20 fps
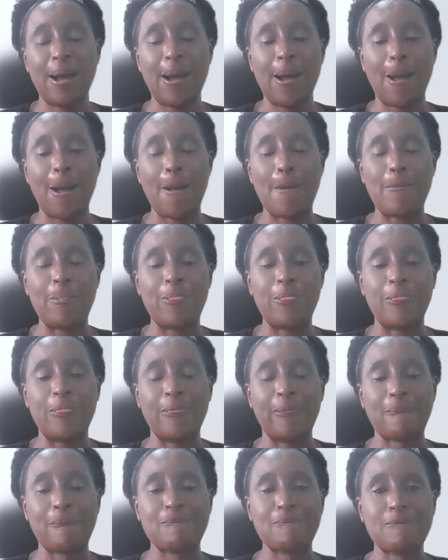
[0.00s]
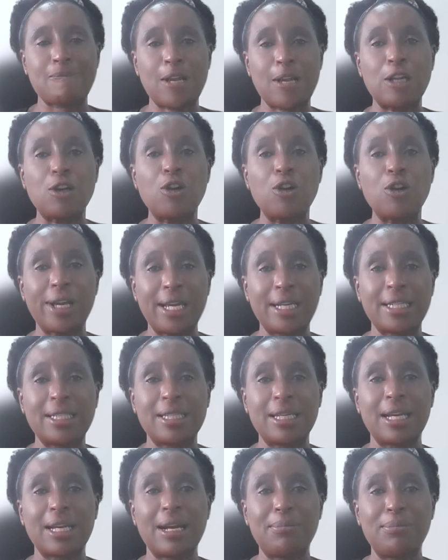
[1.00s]

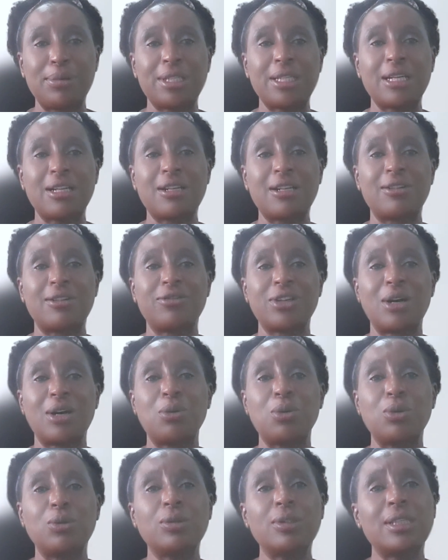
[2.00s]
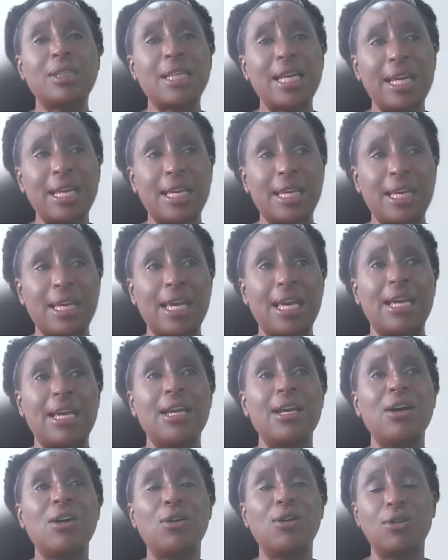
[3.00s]
long-acting cabotegravir will take
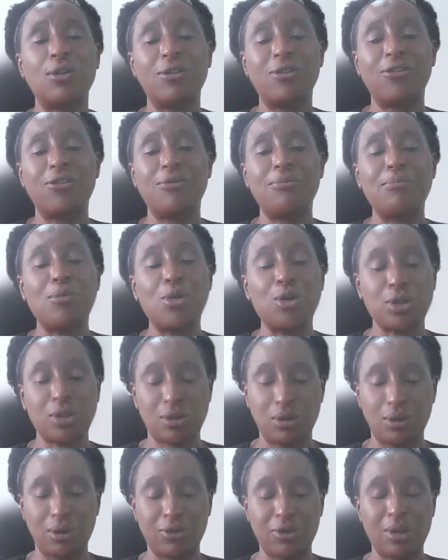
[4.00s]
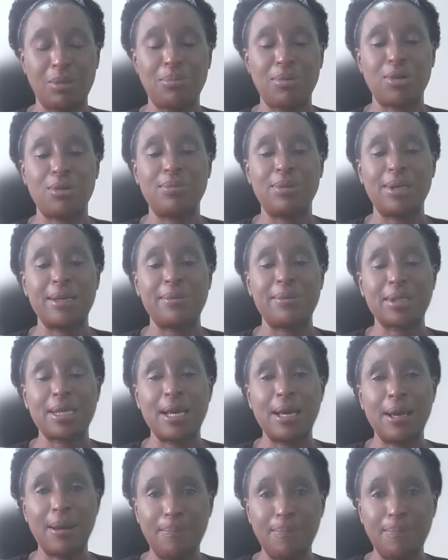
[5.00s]
care of most of the problems,